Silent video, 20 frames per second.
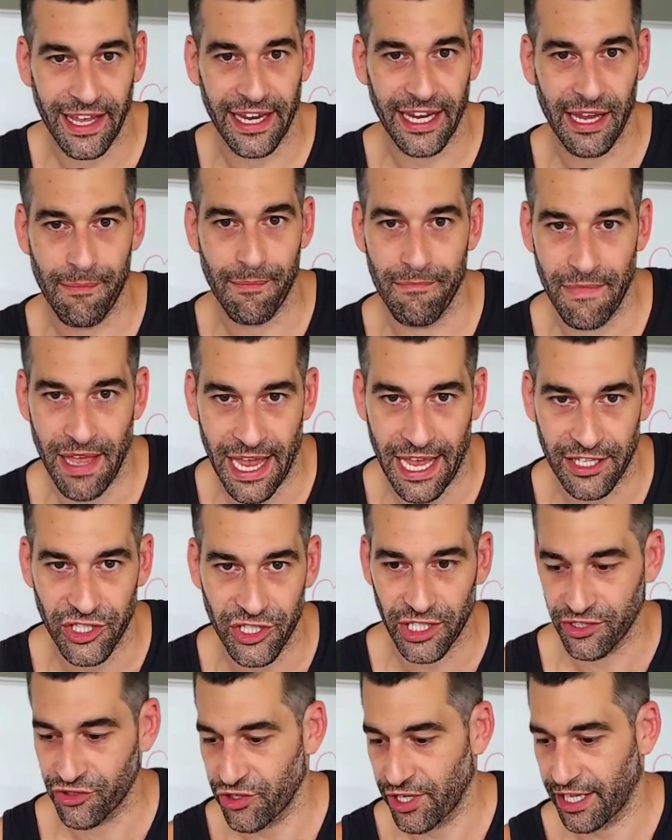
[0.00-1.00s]
like a
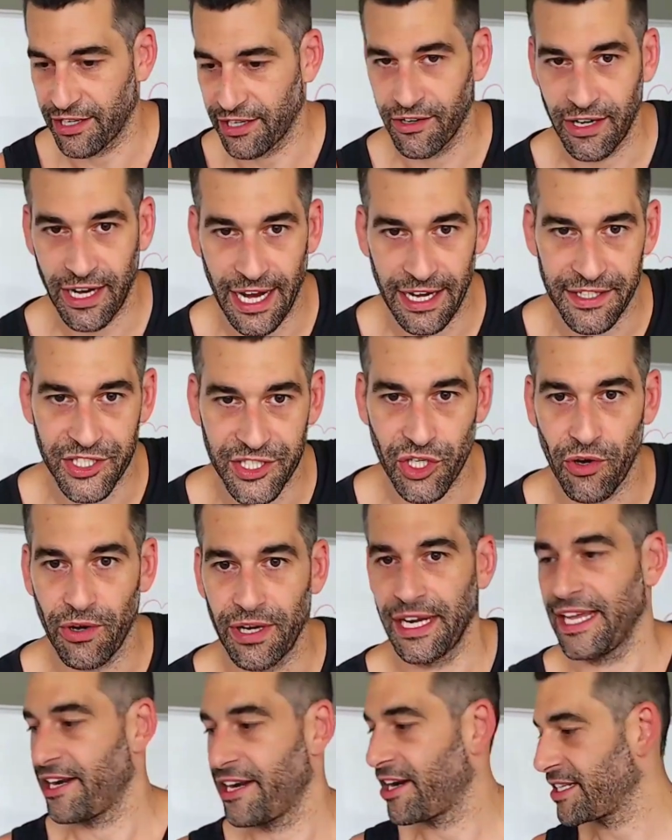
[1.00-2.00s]
magic trick, okay? So,
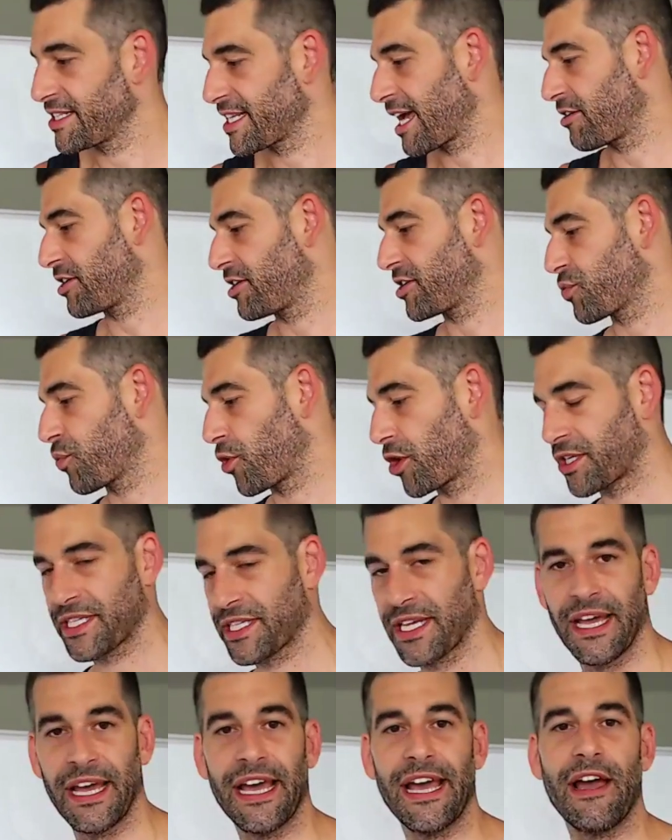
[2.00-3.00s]
and here's how this
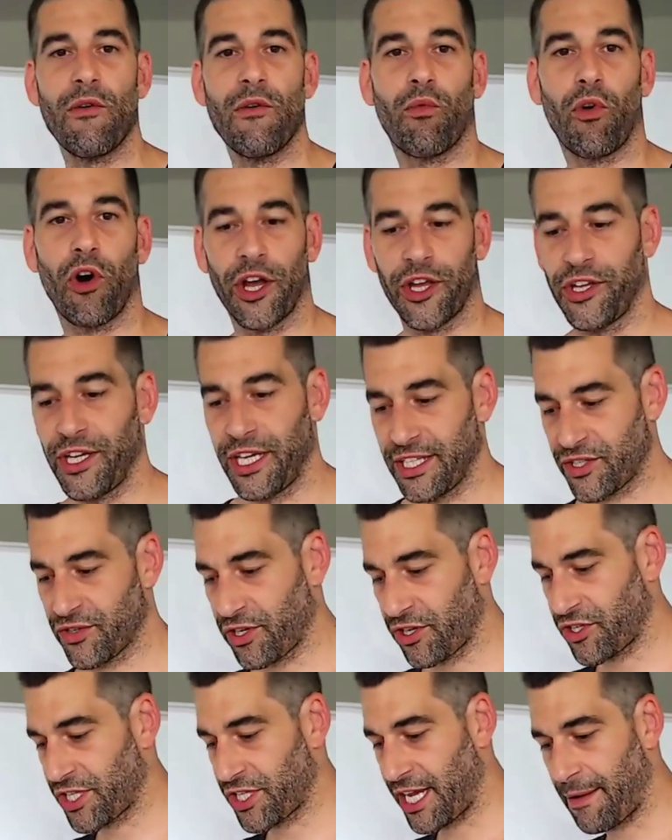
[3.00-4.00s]
works. What you need
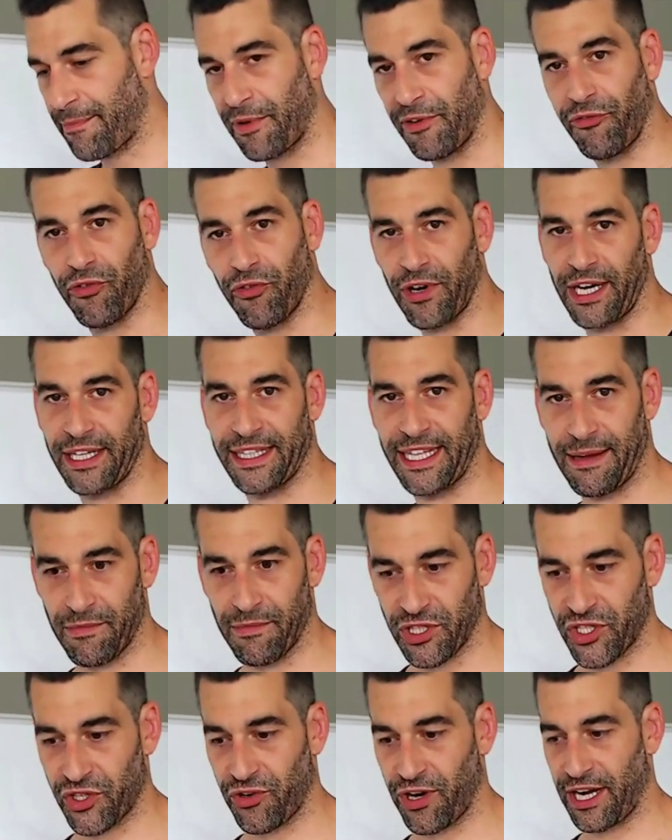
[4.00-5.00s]
to understand before I
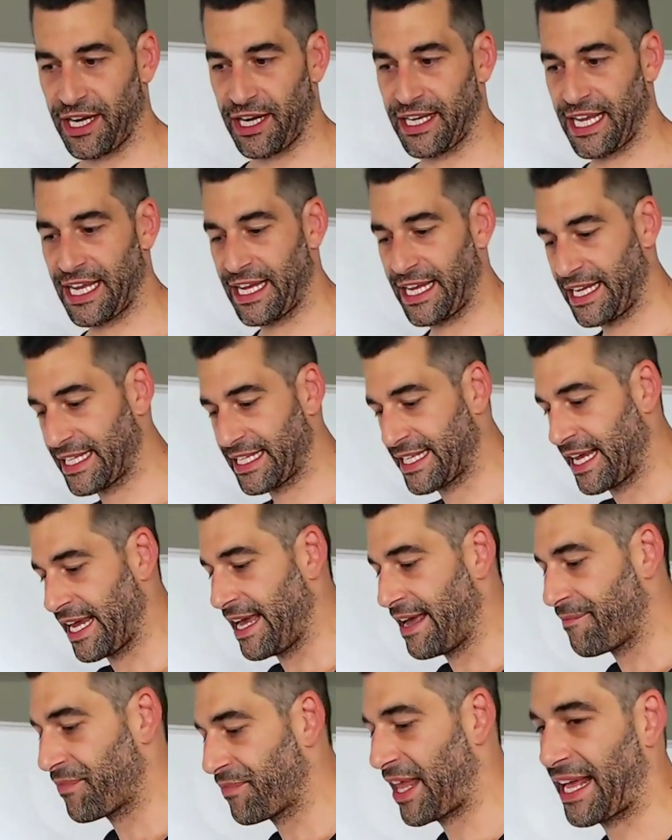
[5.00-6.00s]
demonstrate it is
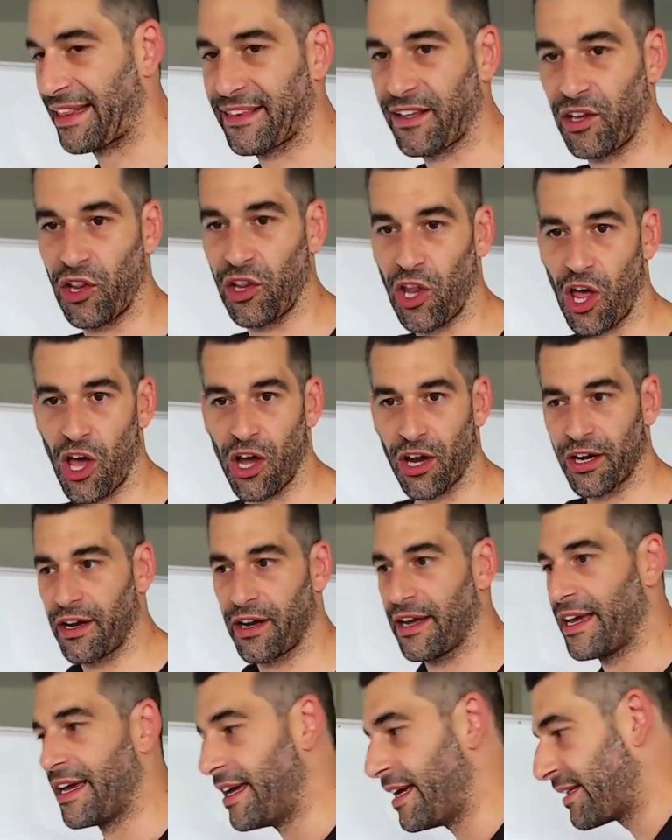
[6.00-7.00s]
that the
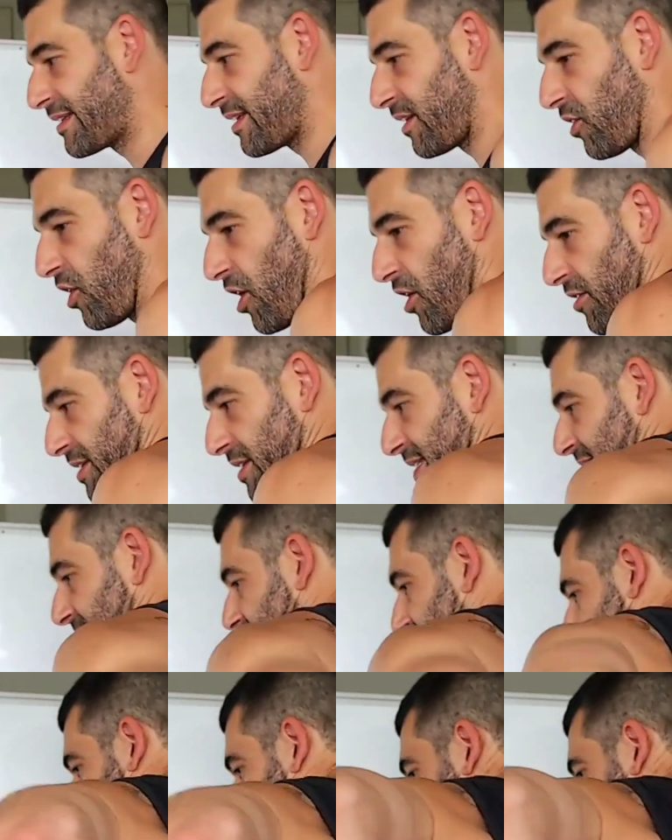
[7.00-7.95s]
lungs, they